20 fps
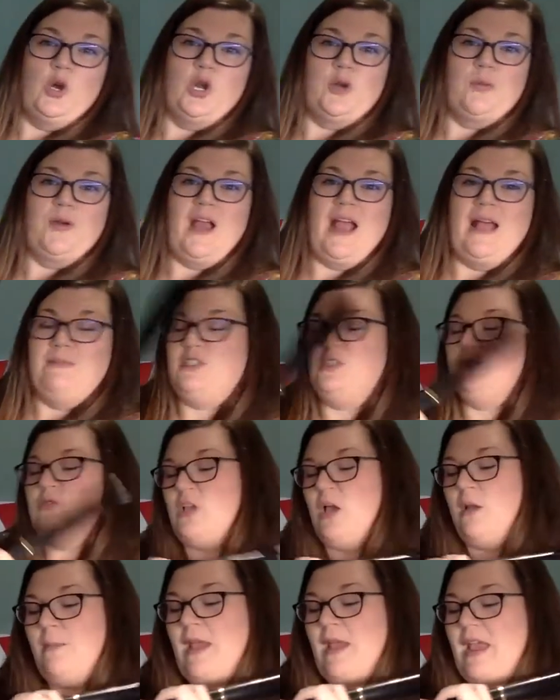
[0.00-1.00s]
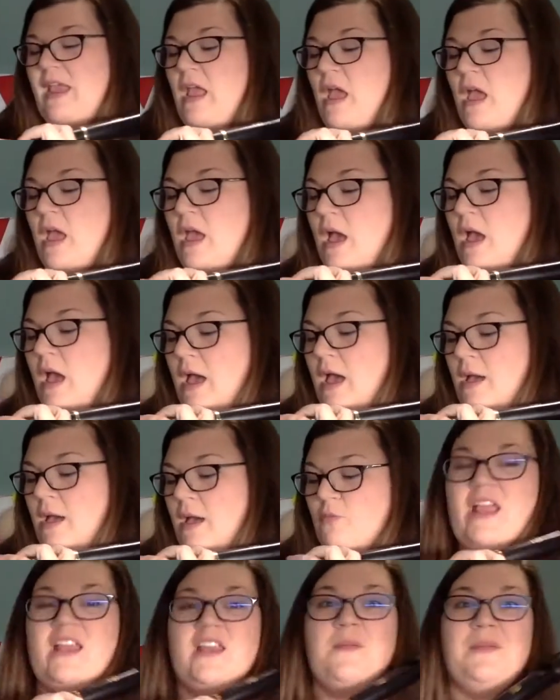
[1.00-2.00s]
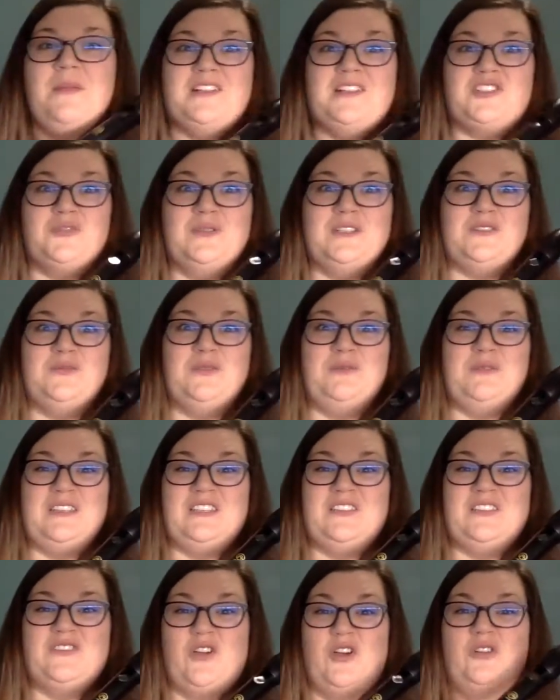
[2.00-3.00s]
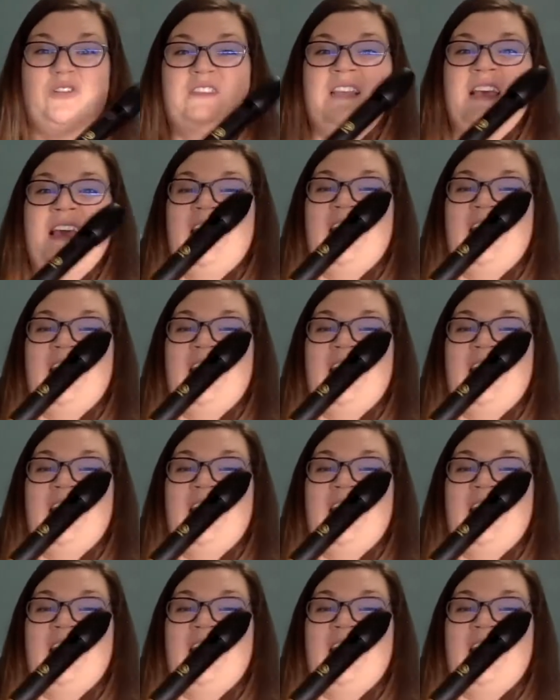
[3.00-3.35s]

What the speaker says: Perhaps you saw my random instruments with Mrs. Gross.